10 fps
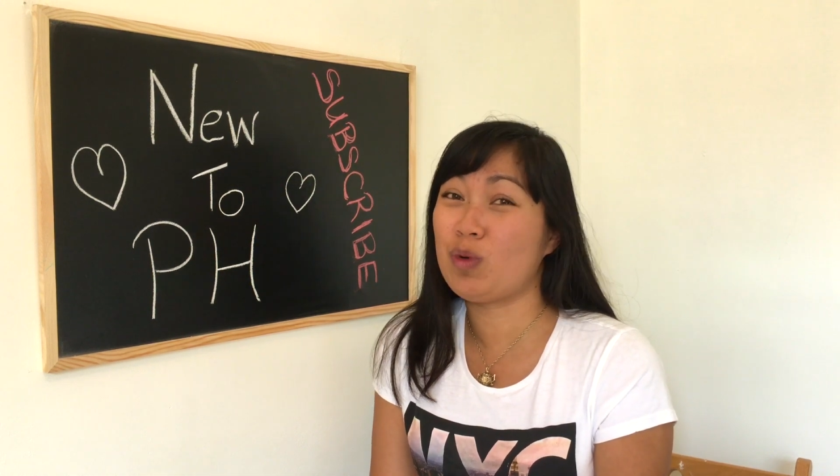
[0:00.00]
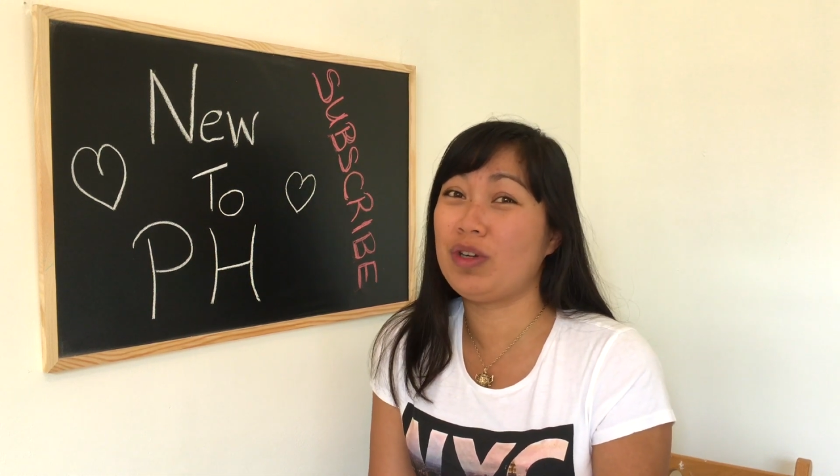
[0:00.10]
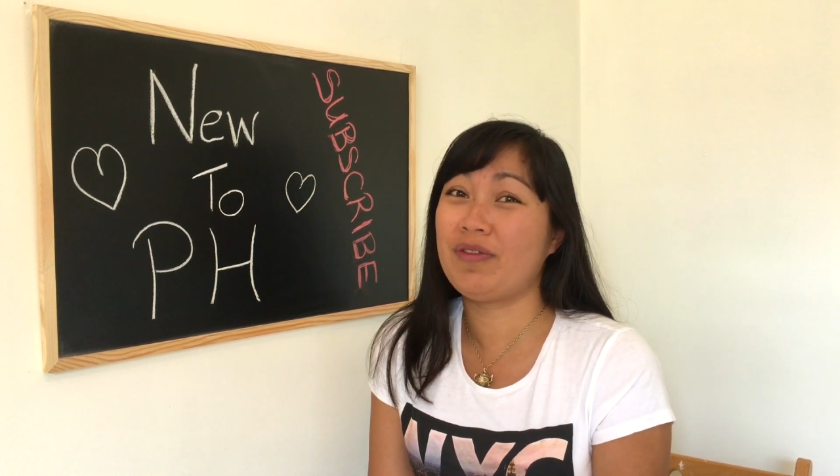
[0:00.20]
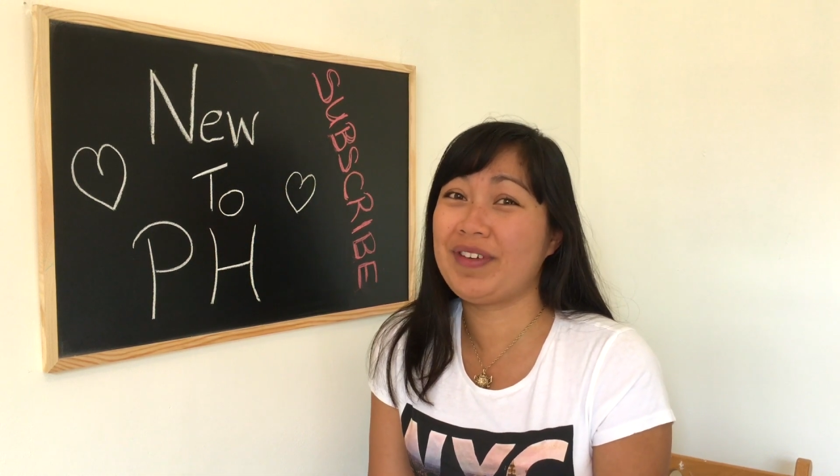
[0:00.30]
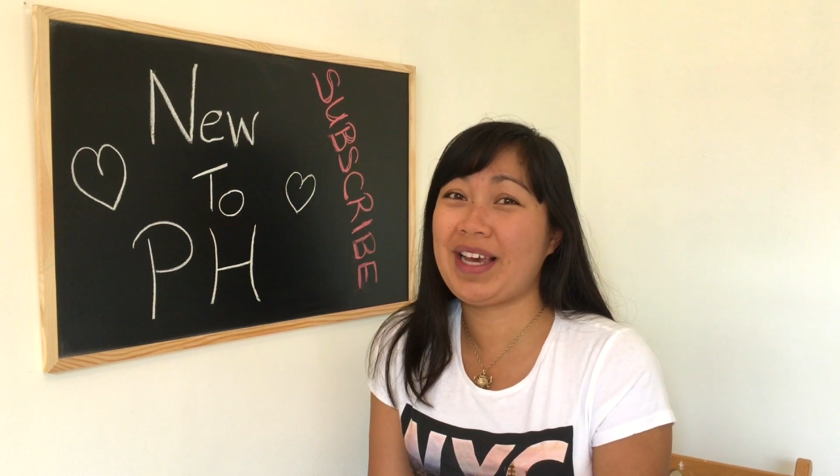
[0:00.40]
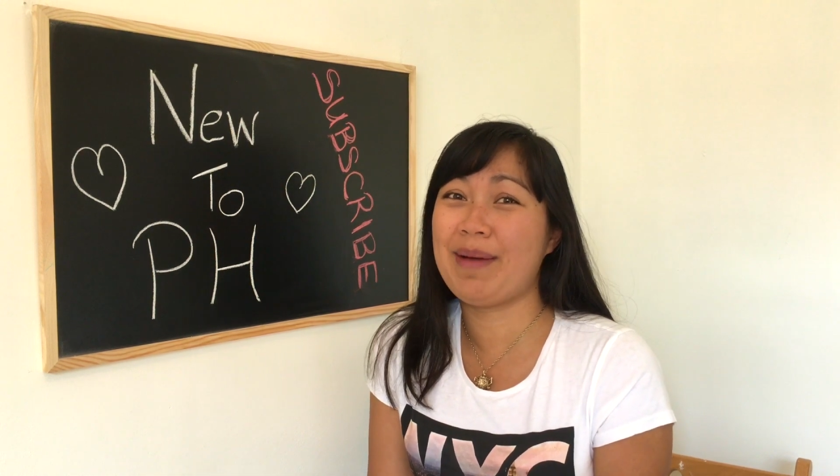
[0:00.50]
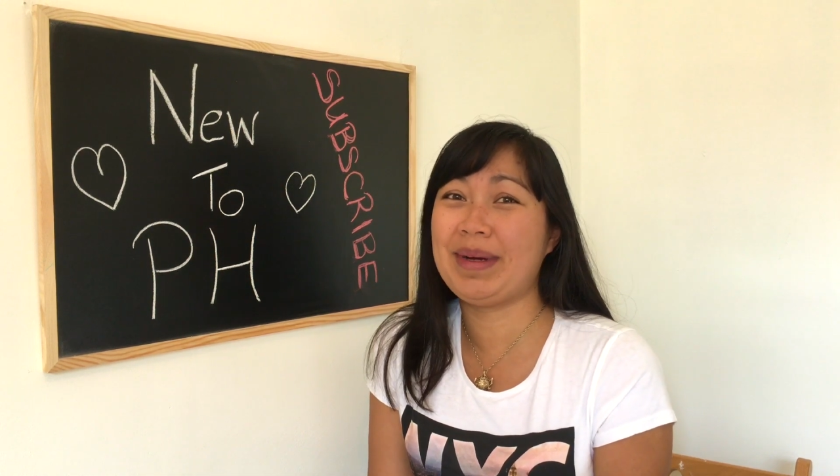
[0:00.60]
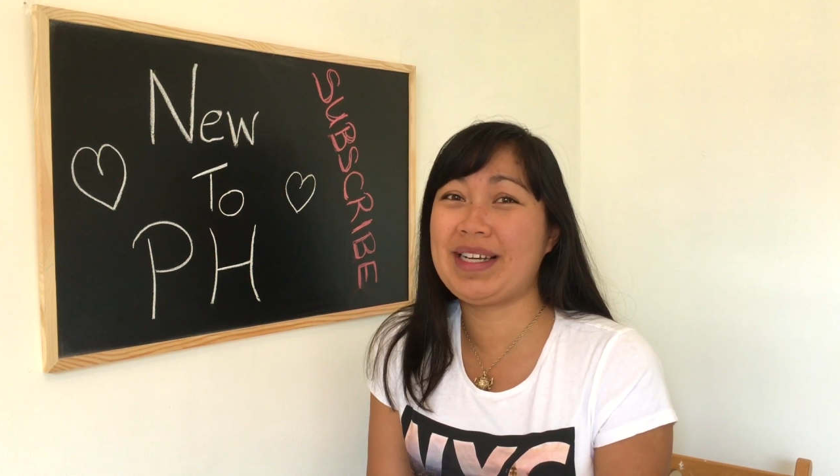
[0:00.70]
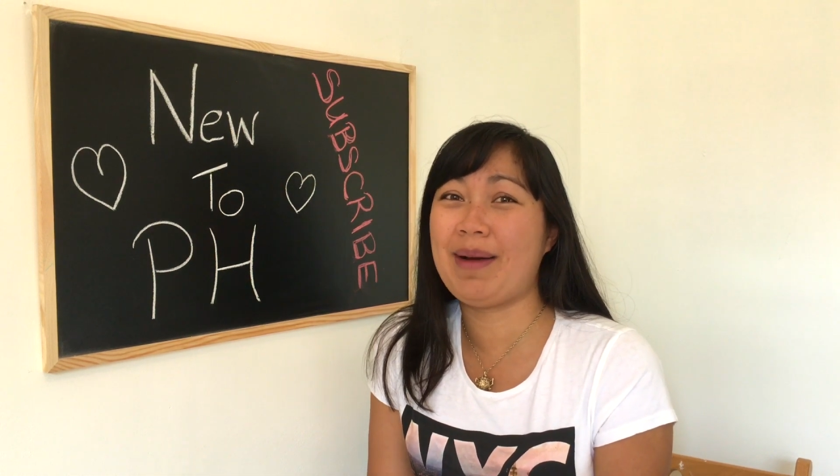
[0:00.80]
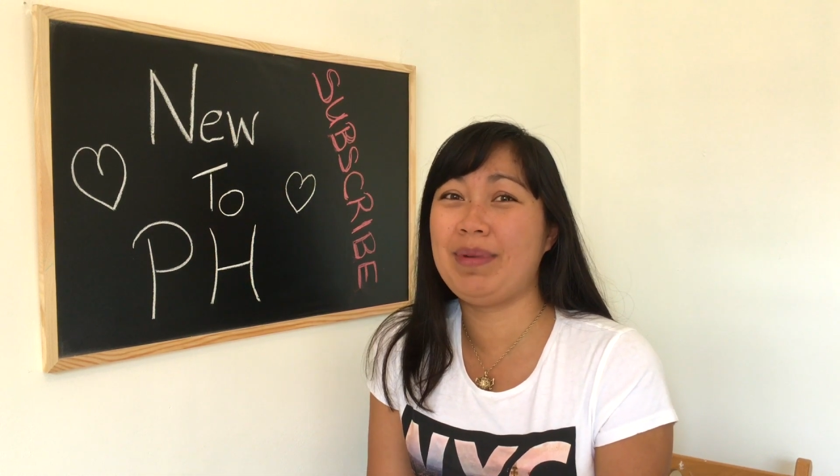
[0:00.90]
would forget
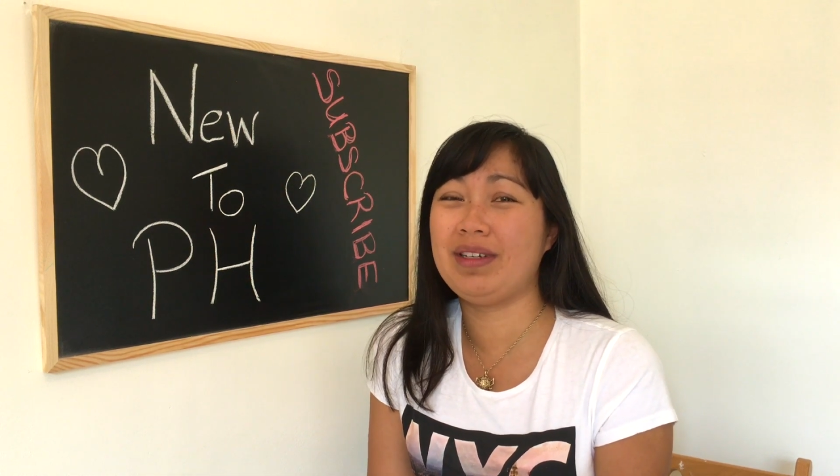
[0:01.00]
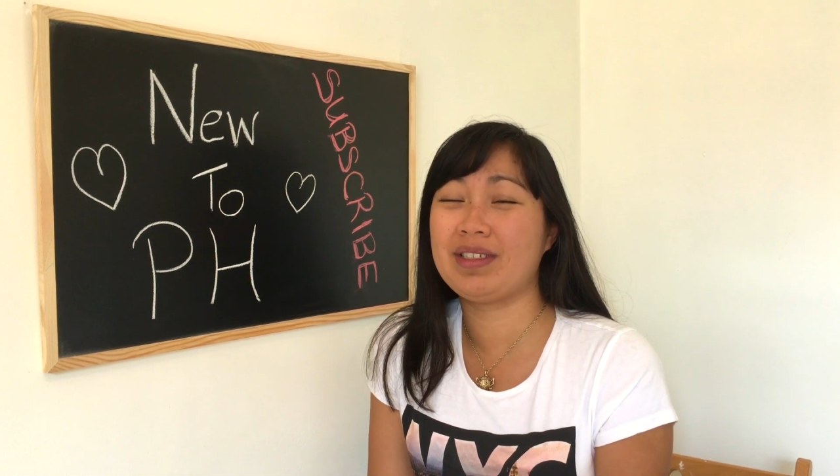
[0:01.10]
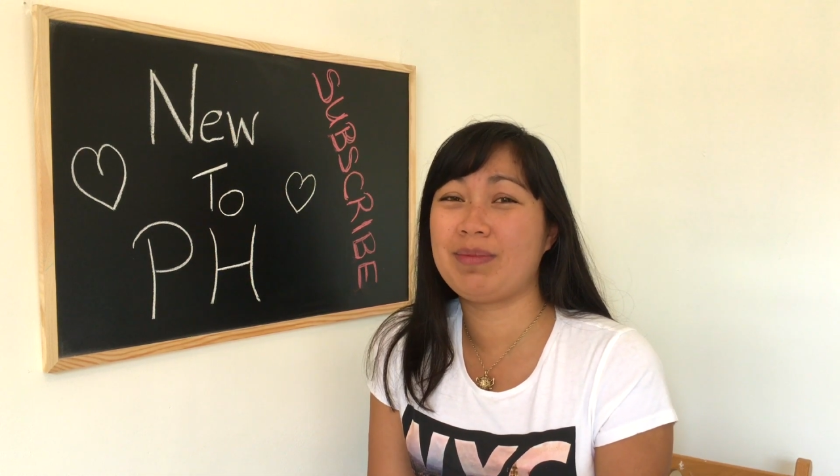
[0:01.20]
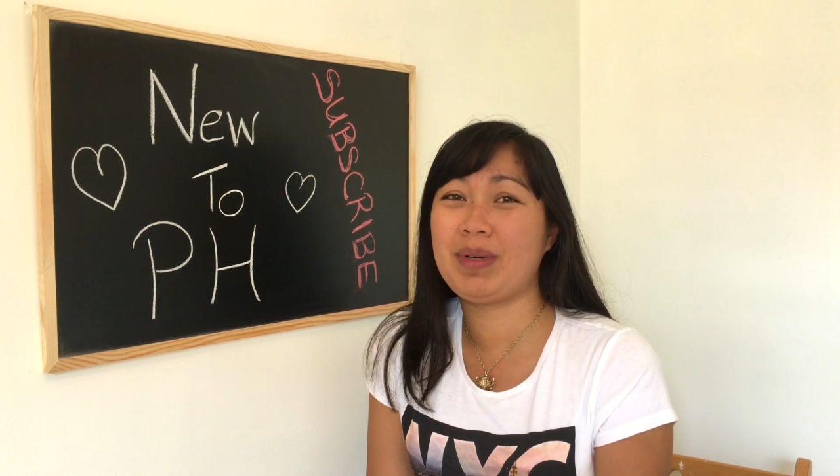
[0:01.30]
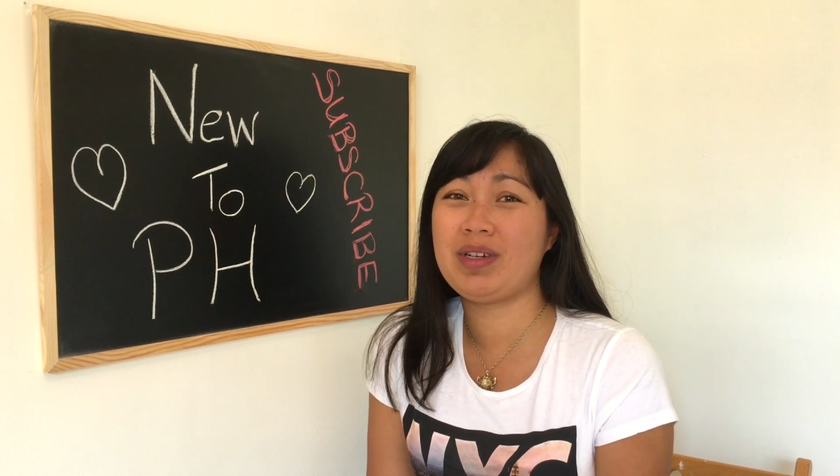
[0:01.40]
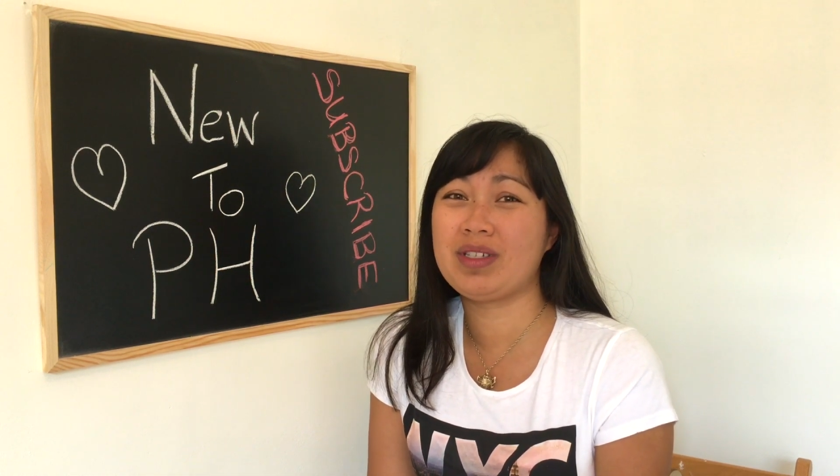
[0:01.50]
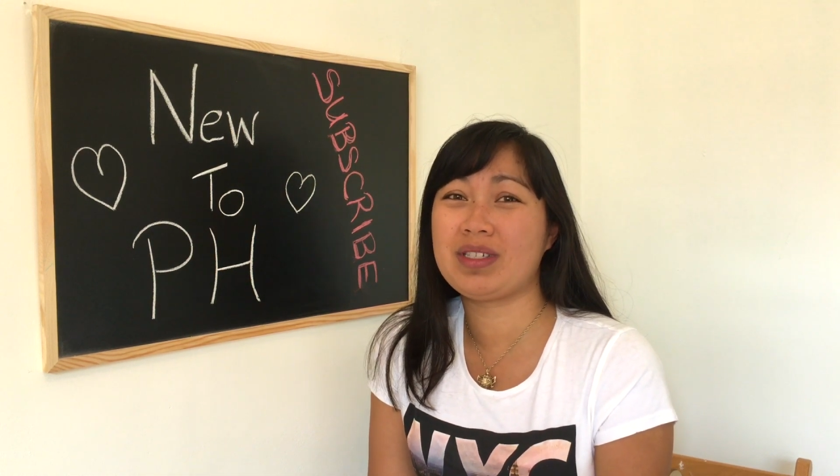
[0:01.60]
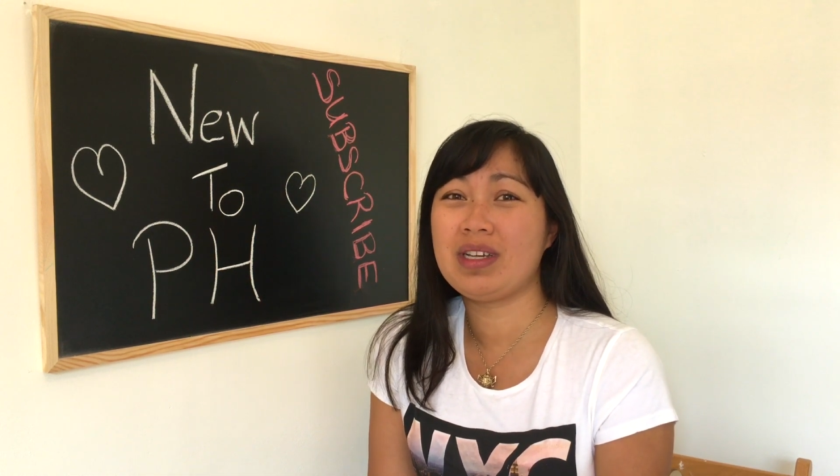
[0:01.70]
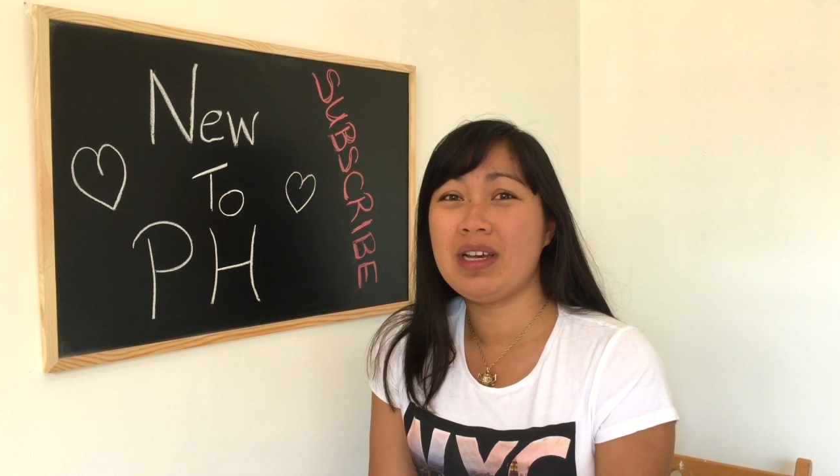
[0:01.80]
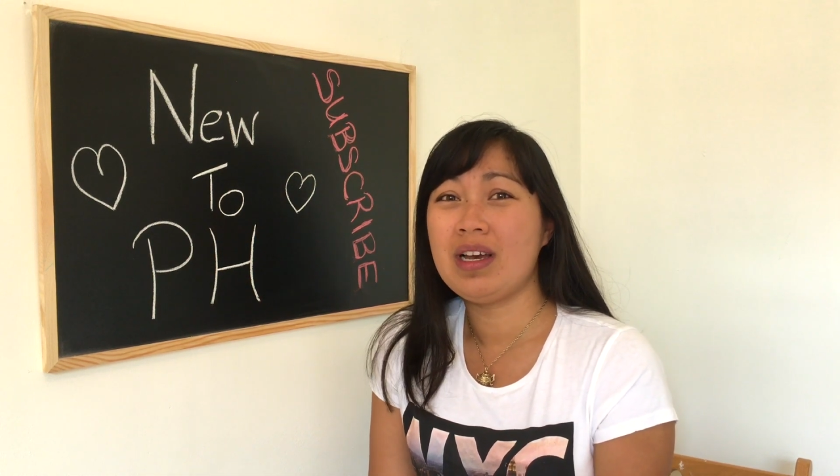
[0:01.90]
my tablets,
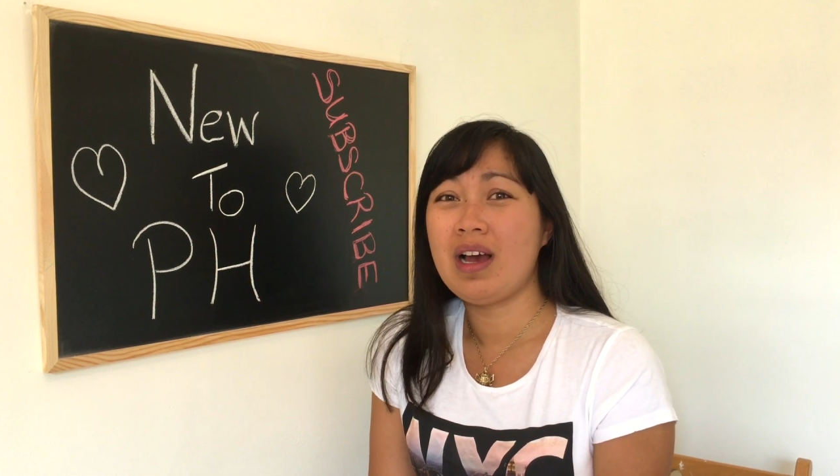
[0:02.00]
because